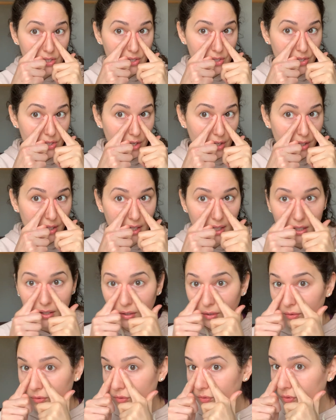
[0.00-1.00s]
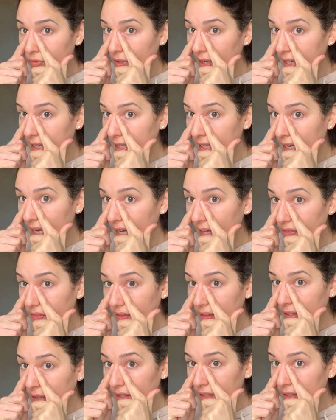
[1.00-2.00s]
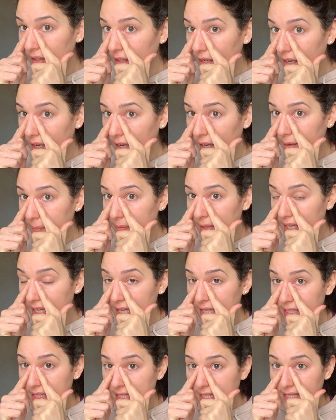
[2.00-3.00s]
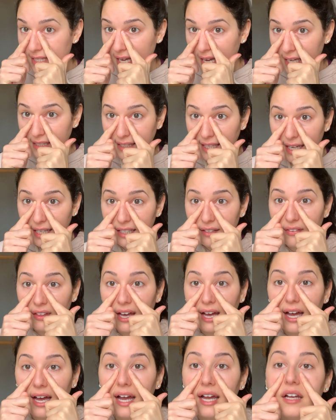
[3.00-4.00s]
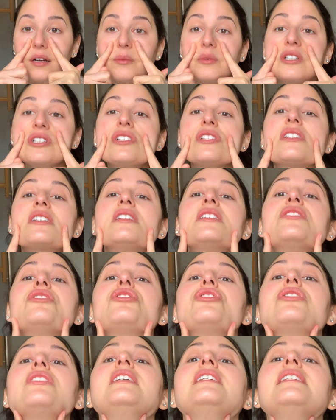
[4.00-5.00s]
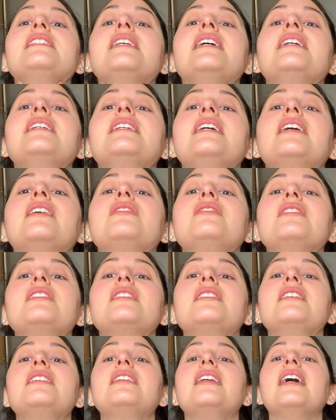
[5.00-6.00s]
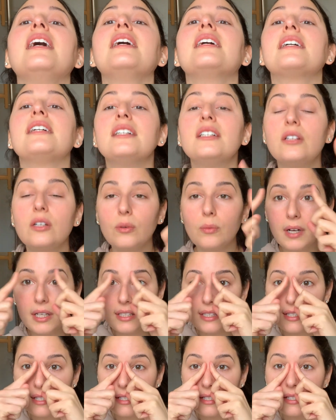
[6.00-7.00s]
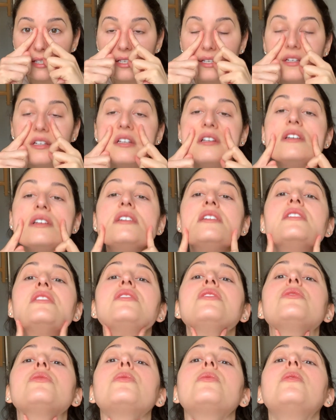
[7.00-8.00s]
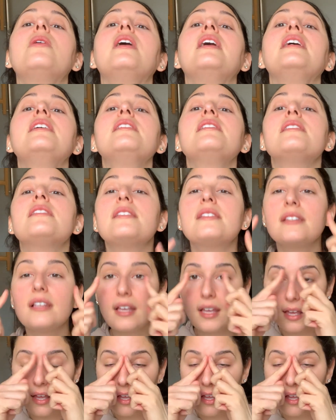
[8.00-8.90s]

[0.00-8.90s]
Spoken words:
starting right at the inside line of the eye, and we're just gonna trace that down to the neck once, twice,